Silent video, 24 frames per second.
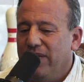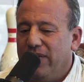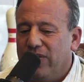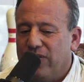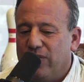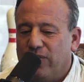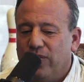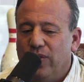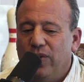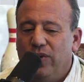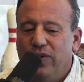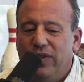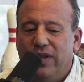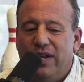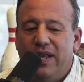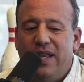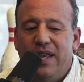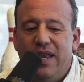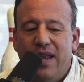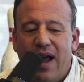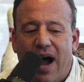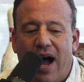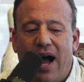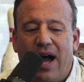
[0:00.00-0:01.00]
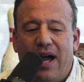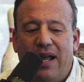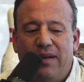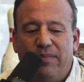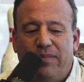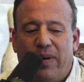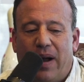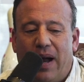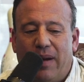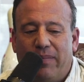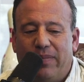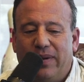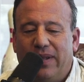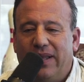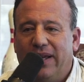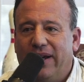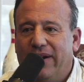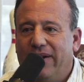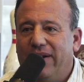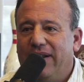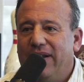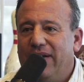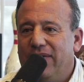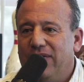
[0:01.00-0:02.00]
through the
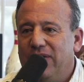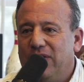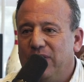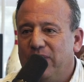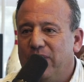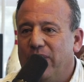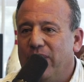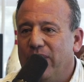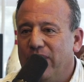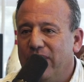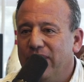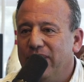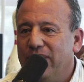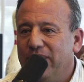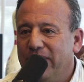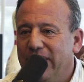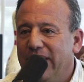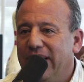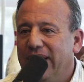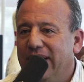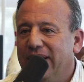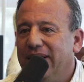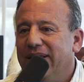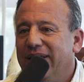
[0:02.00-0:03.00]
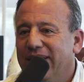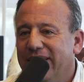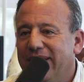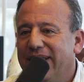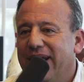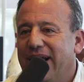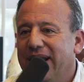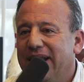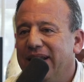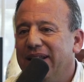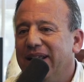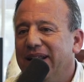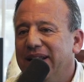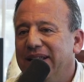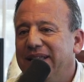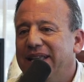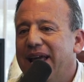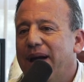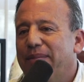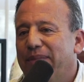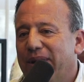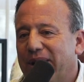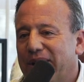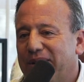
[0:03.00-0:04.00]
non-popularity of the sport, meaning that
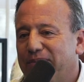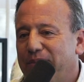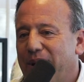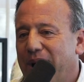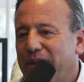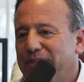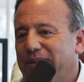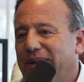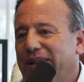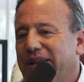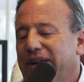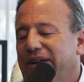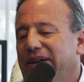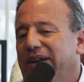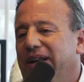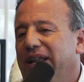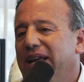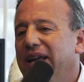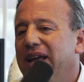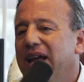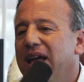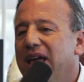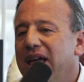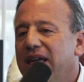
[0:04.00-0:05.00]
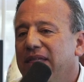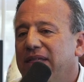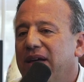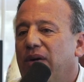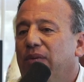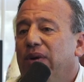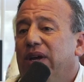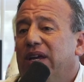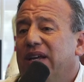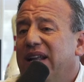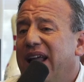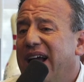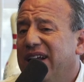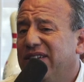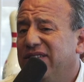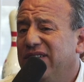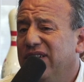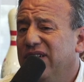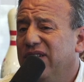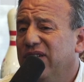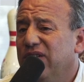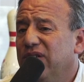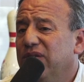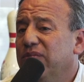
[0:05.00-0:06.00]
endemic popularity, that we can
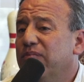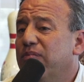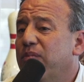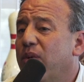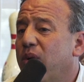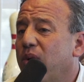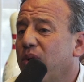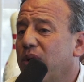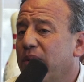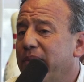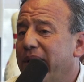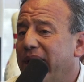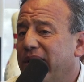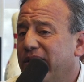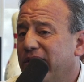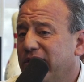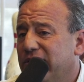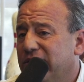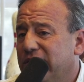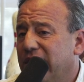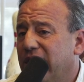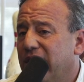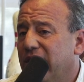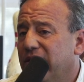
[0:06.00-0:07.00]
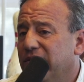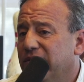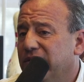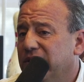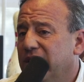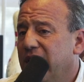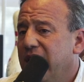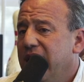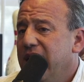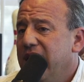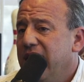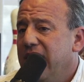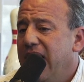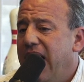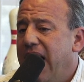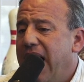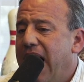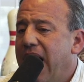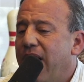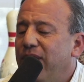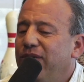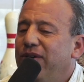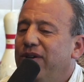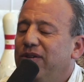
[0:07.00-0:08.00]
actually learn more about ourselves
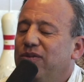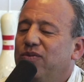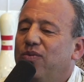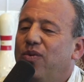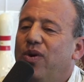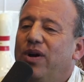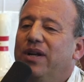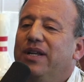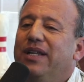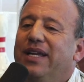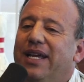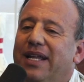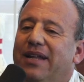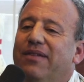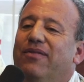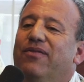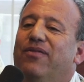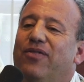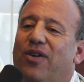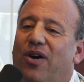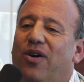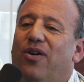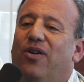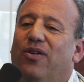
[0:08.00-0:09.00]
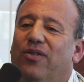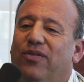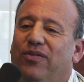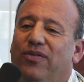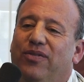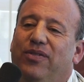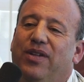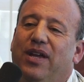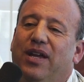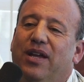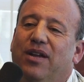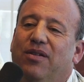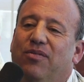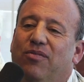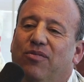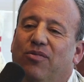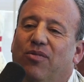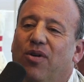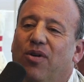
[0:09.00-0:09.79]
how does one get involved in